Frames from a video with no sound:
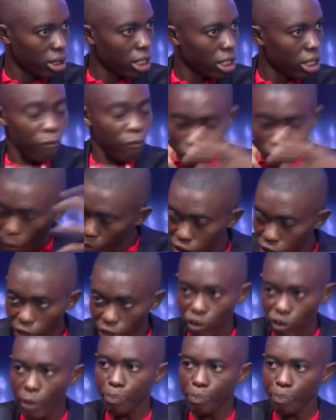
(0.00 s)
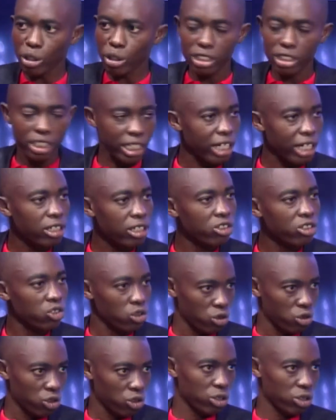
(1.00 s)
From different political
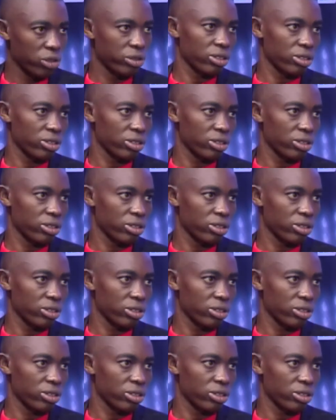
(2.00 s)
institutions.